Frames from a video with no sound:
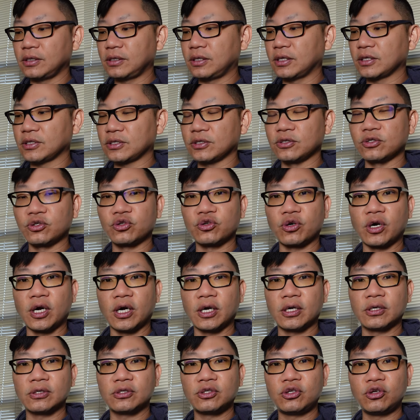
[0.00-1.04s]
doesn't
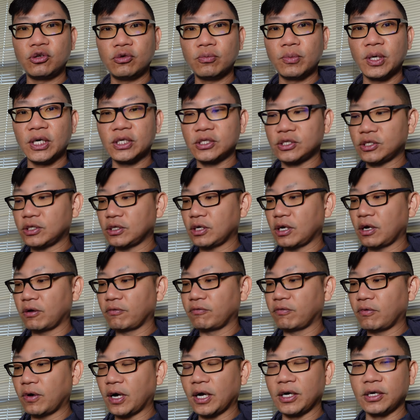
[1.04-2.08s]
draw too much
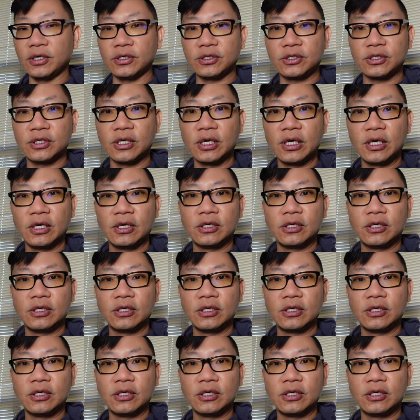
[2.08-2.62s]
of wattage